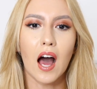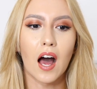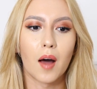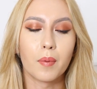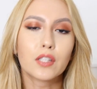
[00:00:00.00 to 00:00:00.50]

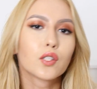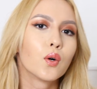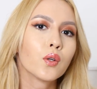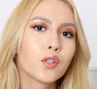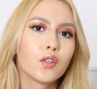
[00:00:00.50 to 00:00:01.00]
uh, it's
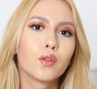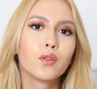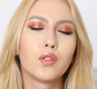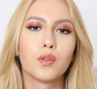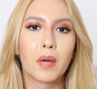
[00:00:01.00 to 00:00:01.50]
cool
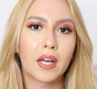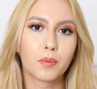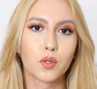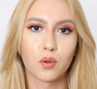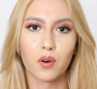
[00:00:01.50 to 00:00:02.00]
to do
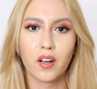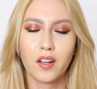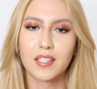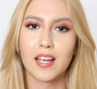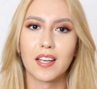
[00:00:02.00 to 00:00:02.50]
makeup
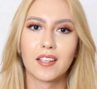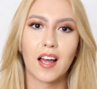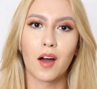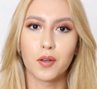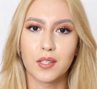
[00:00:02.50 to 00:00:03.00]
tutorials and
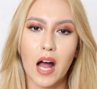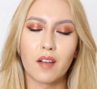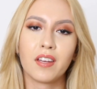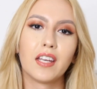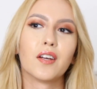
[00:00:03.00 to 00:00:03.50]
how to
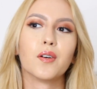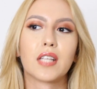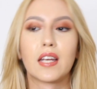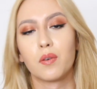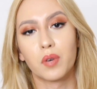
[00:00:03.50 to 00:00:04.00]
style
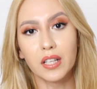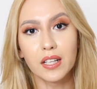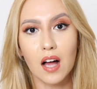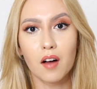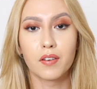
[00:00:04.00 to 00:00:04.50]
videos and I really
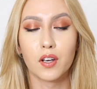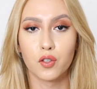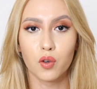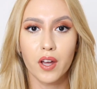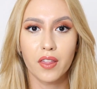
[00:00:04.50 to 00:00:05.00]
love and
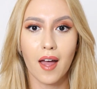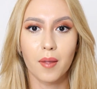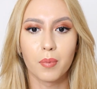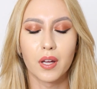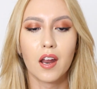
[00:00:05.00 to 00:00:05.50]
enjoy
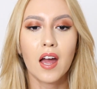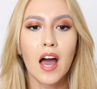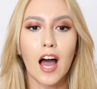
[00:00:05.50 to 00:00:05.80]
that but